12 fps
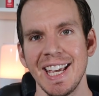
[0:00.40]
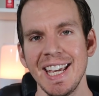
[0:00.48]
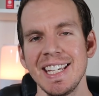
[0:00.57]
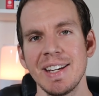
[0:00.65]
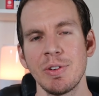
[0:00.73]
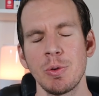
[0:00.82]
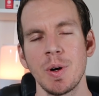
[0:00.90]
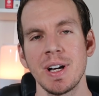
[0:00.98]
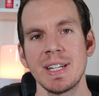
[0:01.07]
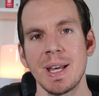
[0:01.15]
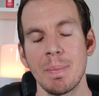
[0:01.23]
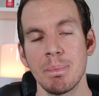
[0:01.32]
Hey
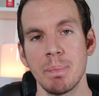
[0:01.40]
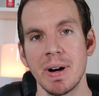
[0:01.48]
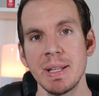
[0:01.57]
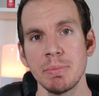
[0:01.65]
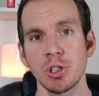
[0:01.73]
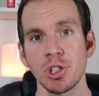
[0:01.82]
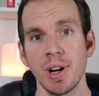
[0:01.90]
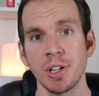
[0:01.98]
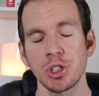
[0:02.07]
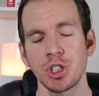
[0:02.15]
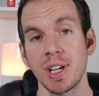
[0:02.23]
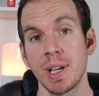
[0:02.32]
everyone, my name is Josh